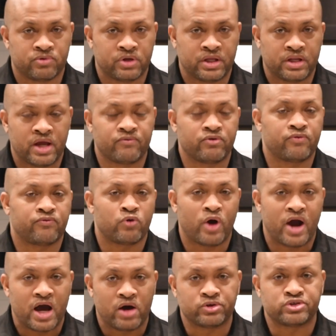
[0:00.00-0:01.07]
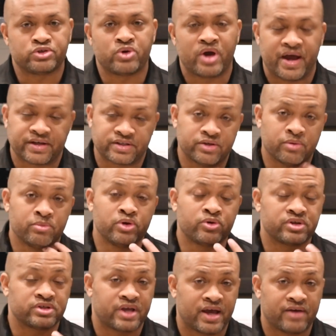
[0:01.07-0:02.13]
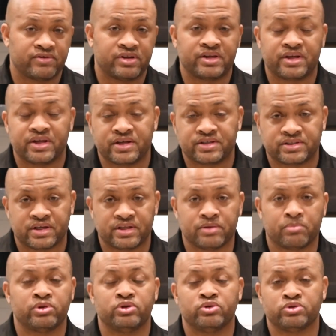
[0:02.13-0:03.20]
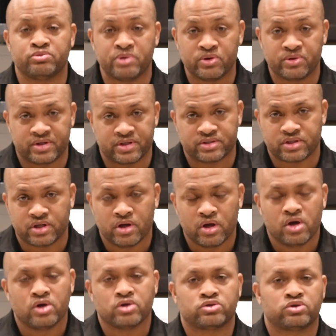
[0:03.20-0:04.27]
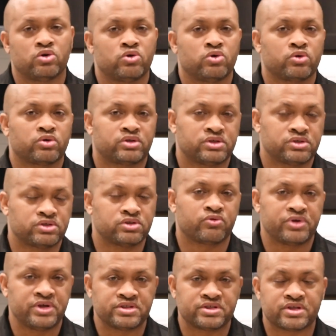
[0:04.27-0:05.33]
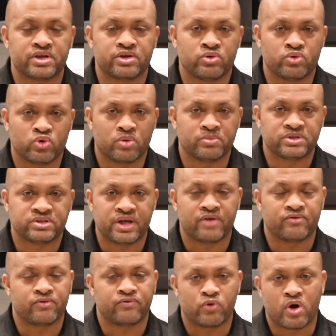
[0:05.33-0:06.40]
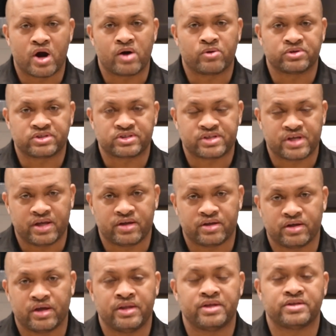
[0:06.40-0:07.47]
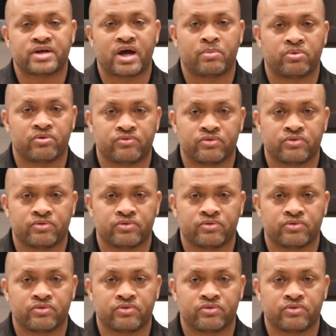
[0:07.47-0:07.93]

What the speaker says: every 4 hours, mucus cavity kicks in to produce mucus. So this is the reason that you normally see every 4 hours take any type of